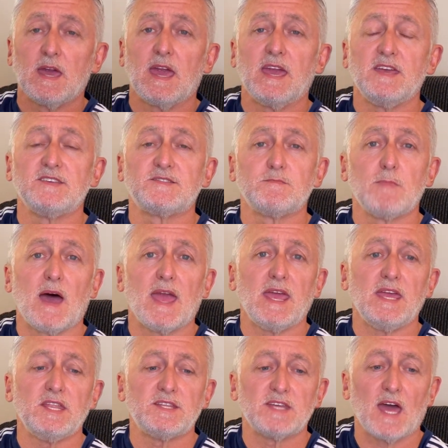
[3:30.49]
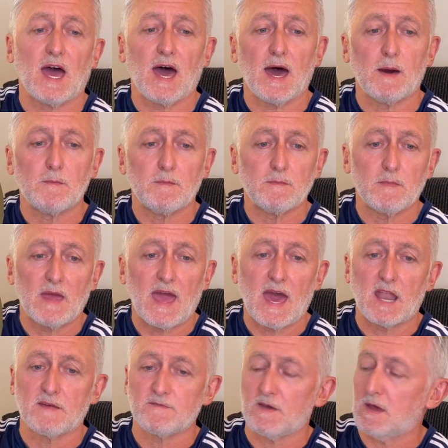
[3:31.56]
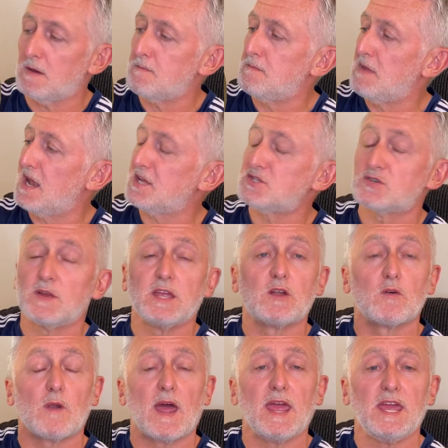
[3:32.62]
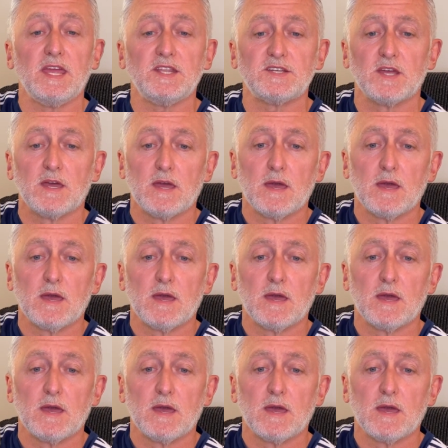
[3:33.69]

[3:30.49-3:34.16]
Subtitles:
is made out of a military grade